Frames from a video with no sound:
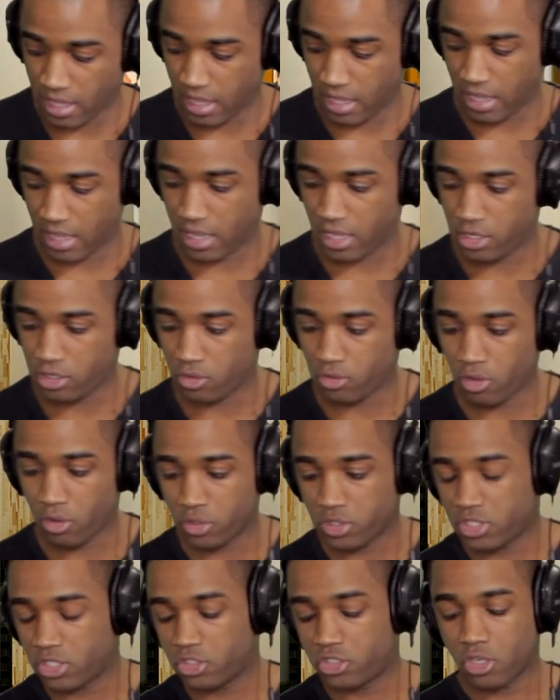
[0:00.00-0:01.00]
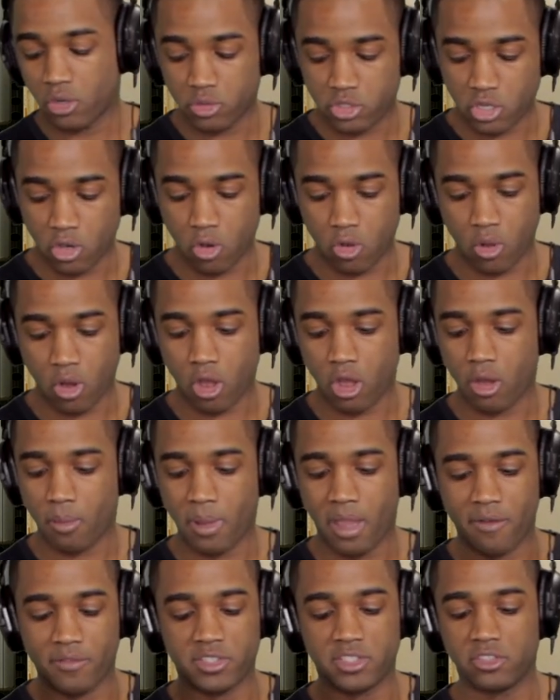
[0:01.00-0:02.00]
And you'll notice there's no tone
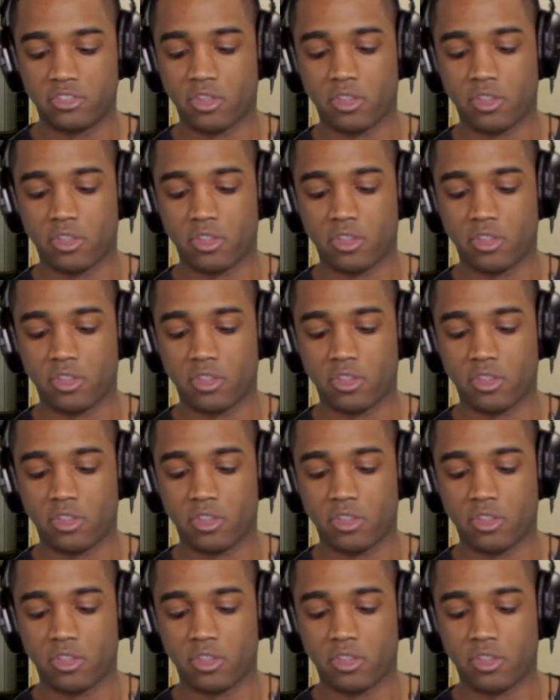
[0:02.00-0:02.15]
arm. Obviously,